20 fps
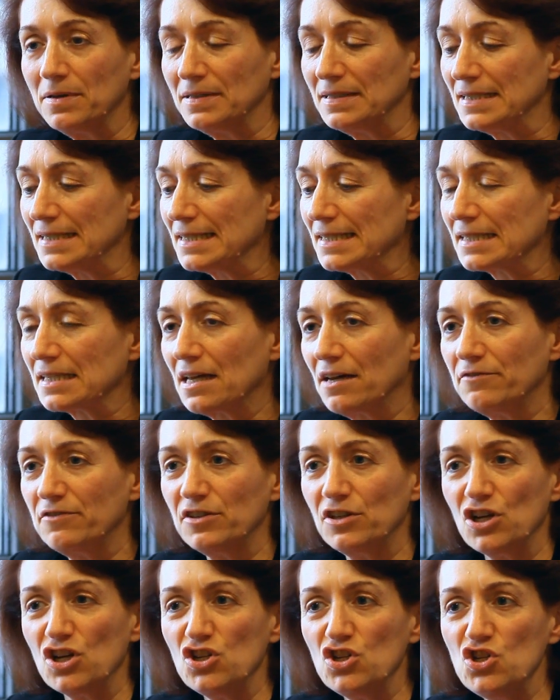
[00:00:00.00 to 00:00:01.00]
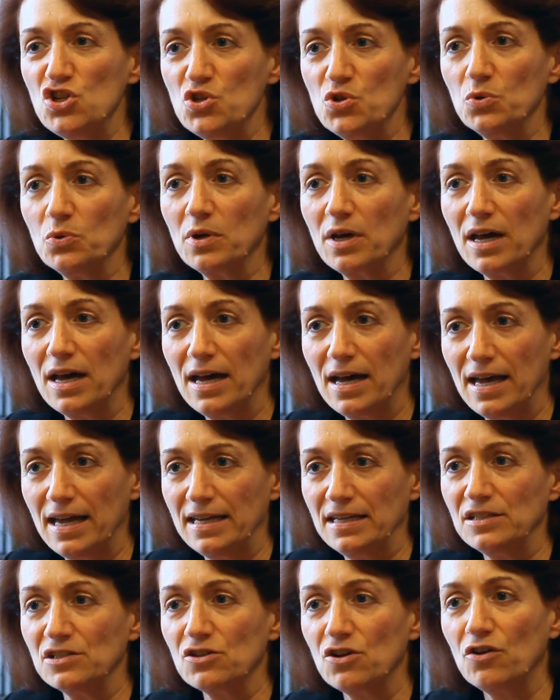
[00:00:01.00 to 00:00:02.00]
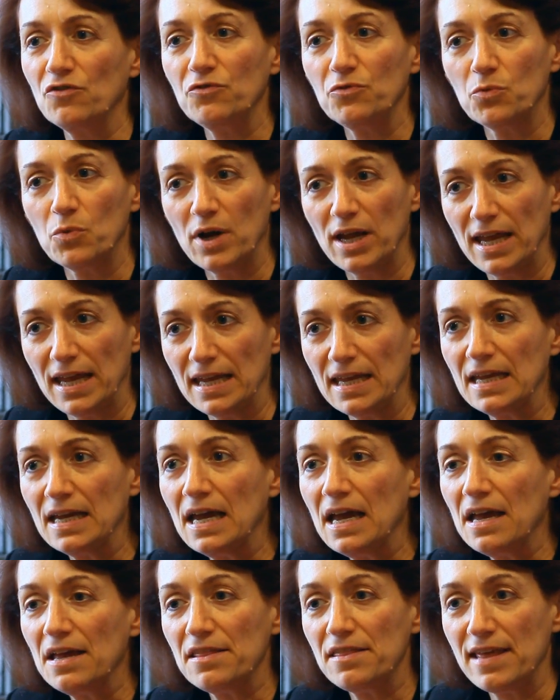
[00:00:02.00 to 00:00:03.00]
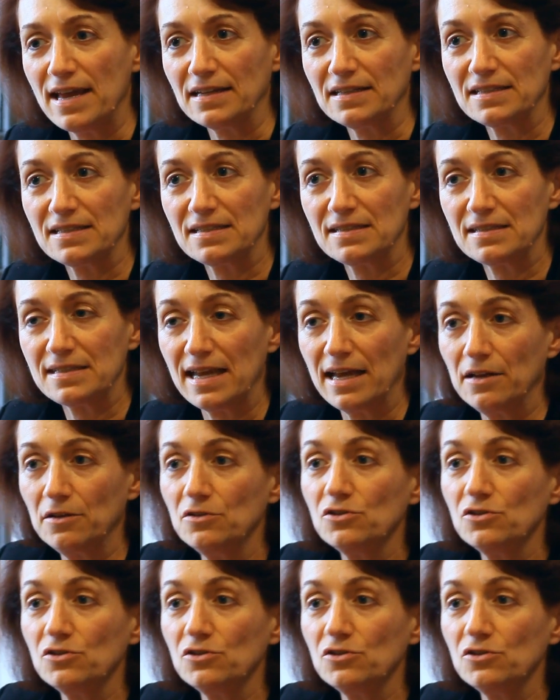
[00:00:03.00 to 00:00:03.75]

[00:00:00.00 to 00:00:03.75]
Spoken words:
discovered a new kind of way that cell